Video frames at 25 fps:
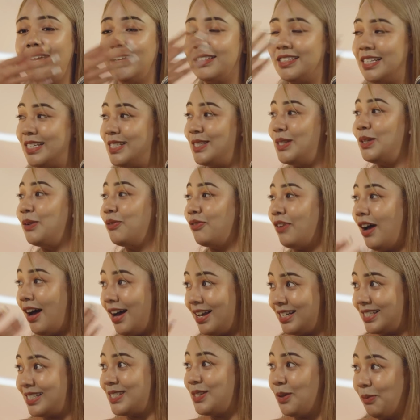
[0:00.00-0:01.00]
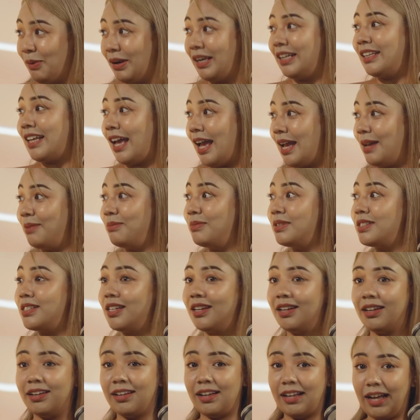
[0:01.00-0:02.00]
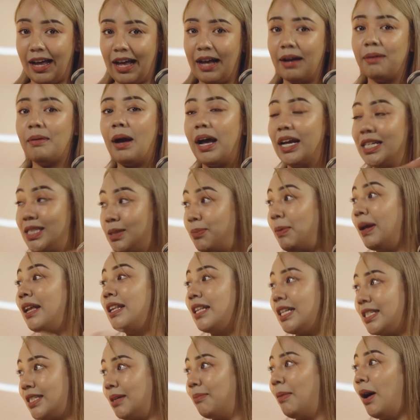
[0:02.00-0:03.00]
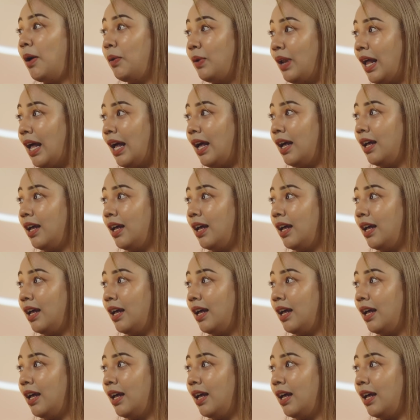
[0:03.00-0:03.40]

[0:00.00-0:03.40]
since you've asked so many times, I spend this amount lah.